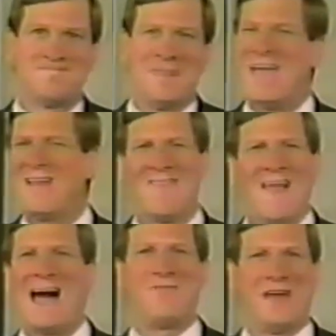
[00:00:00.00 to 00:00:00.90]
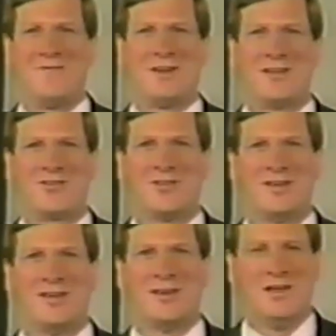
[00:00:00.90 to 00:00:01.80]
They had a lot of evidence.
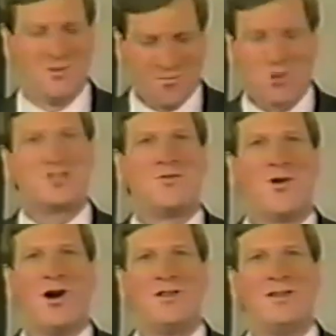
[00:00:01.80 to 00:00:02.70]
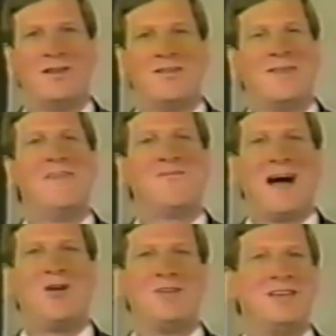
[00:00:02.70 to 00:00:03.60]
First of all, they
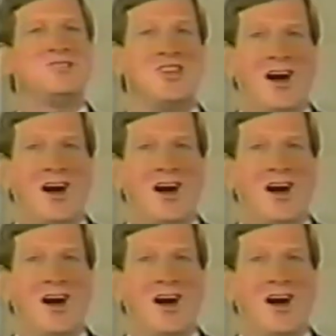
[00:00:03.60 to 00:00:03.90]
found his